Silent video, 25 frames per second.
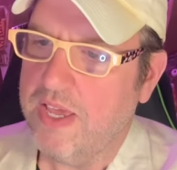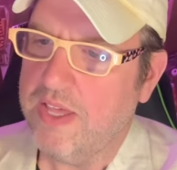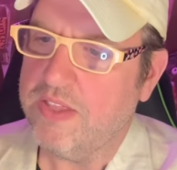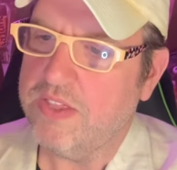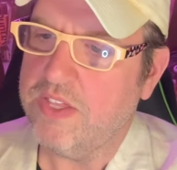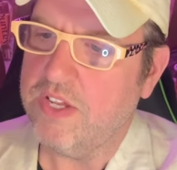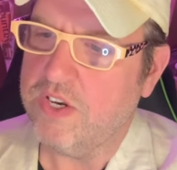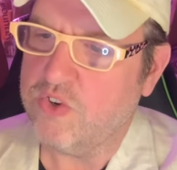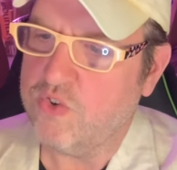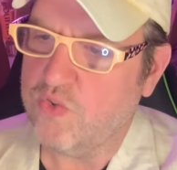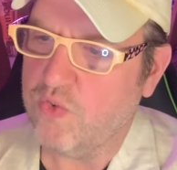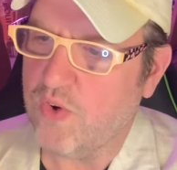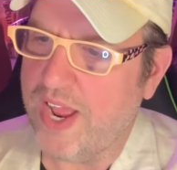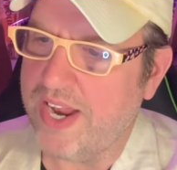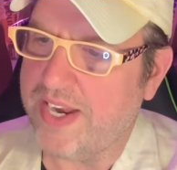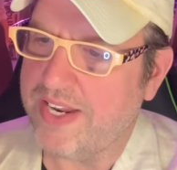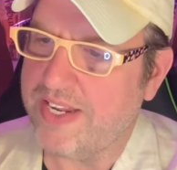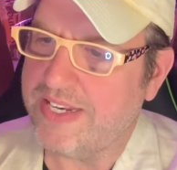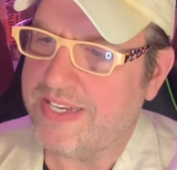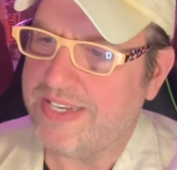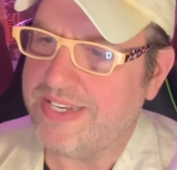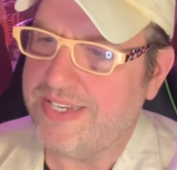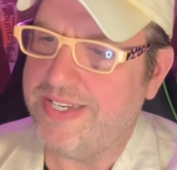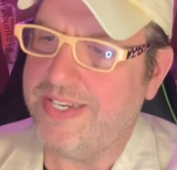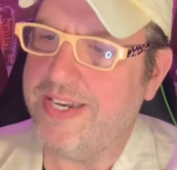The
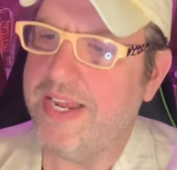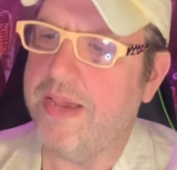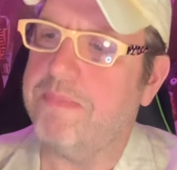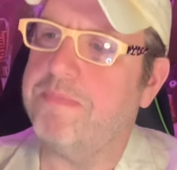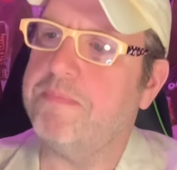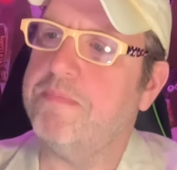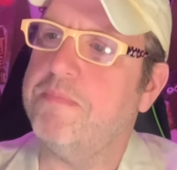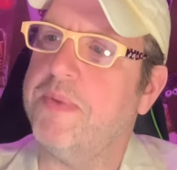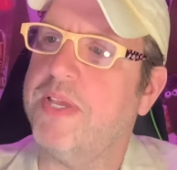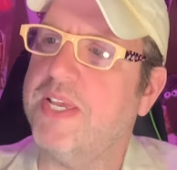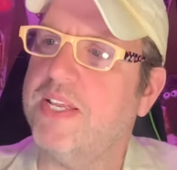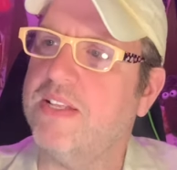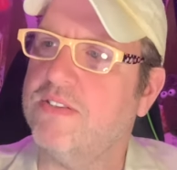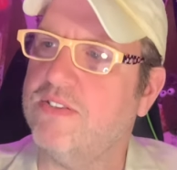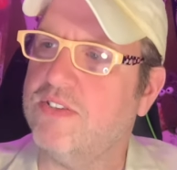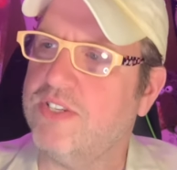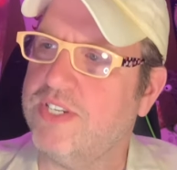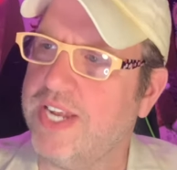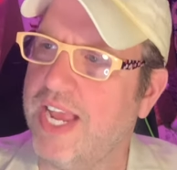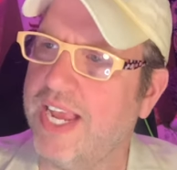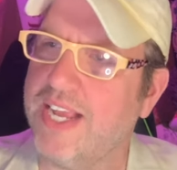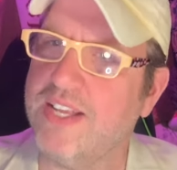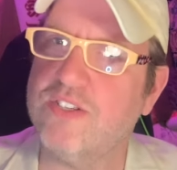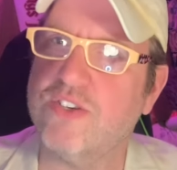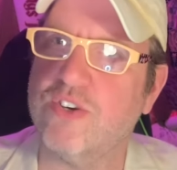dreaded dip means
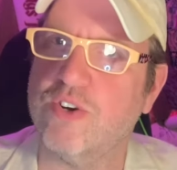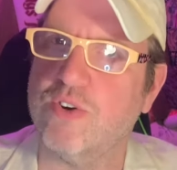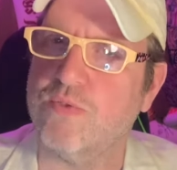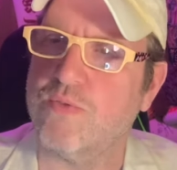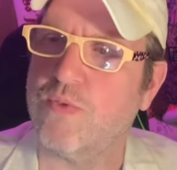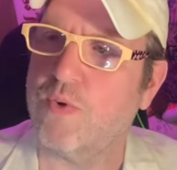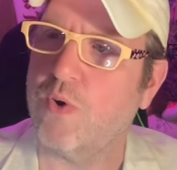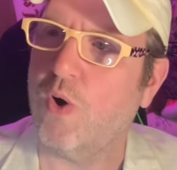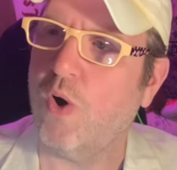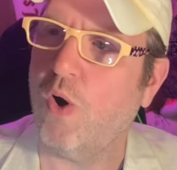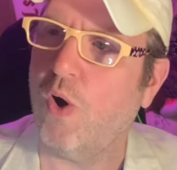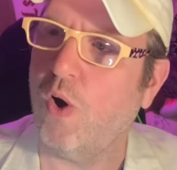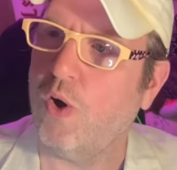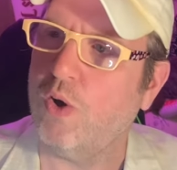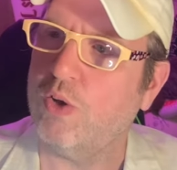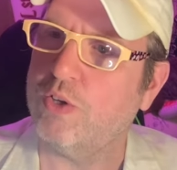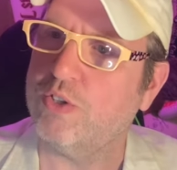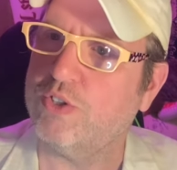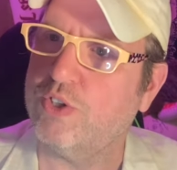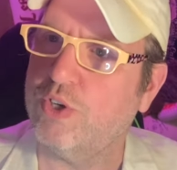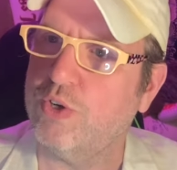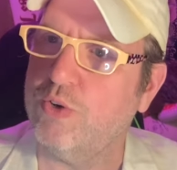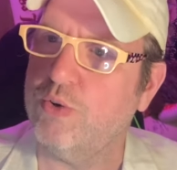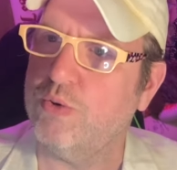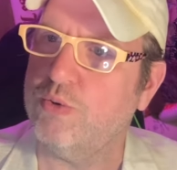danger for all
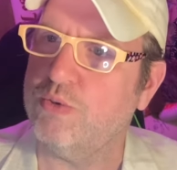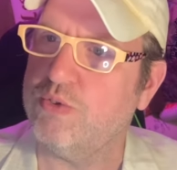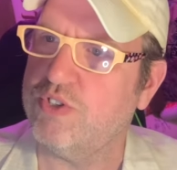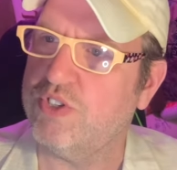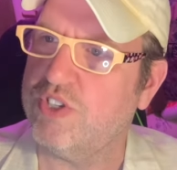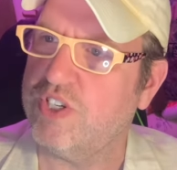toons.